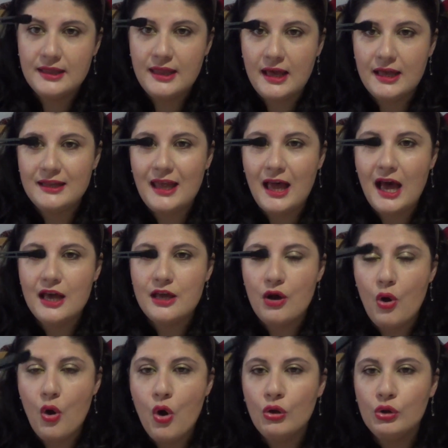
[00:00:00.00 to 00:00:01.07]
that
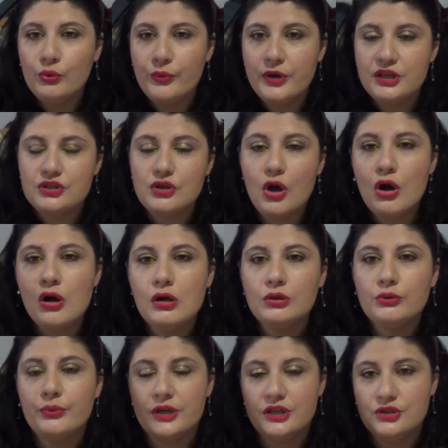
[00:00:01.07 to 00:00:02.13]
I always
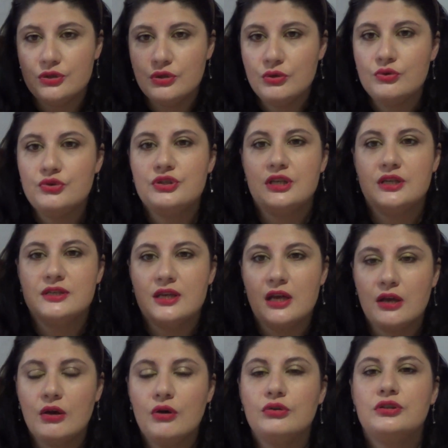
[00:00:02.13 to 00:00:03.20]
always use since
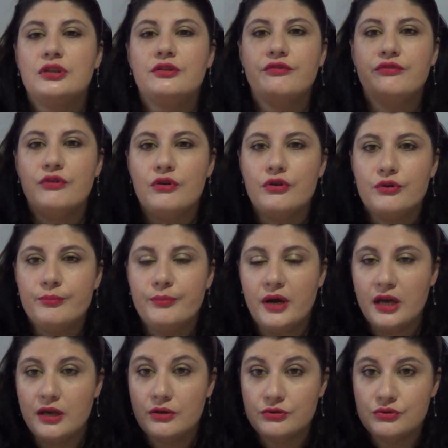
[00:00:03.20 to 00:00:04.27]
I got it for
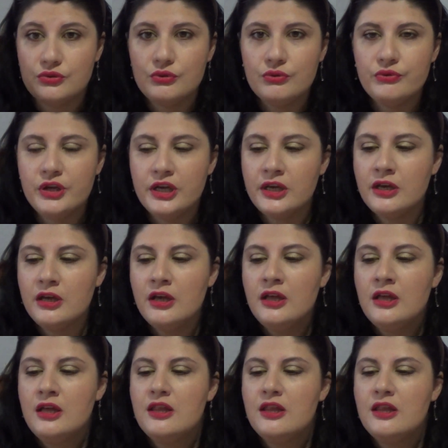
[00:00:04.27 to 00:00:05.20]
my contouring.